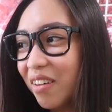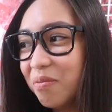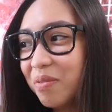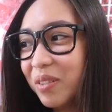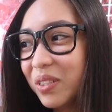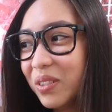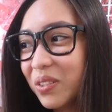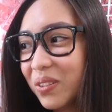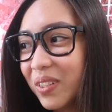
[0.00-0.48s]
I've
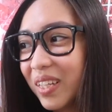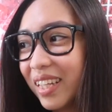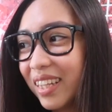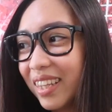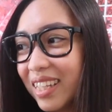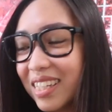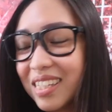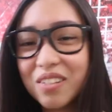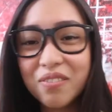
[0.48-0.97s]
been
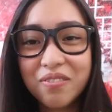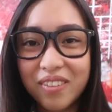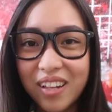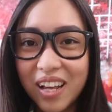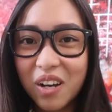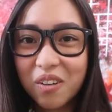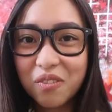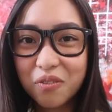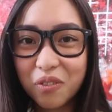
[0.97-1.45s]
doing this
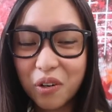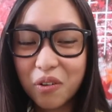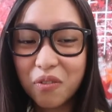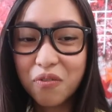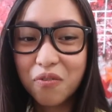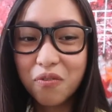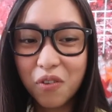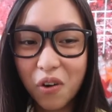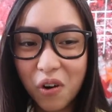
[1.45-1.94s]
vlog for
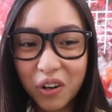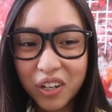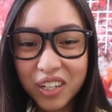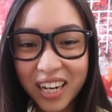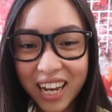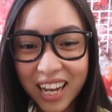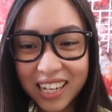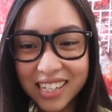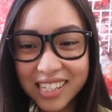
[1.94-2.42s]
4
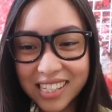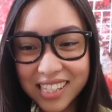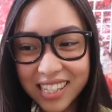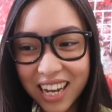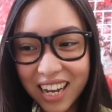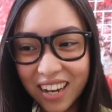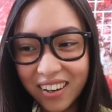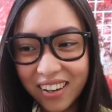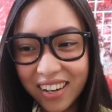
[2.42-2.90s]
days
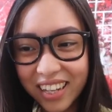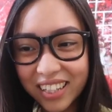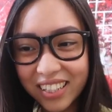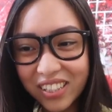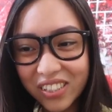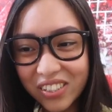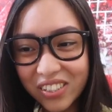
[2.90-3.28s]
now, and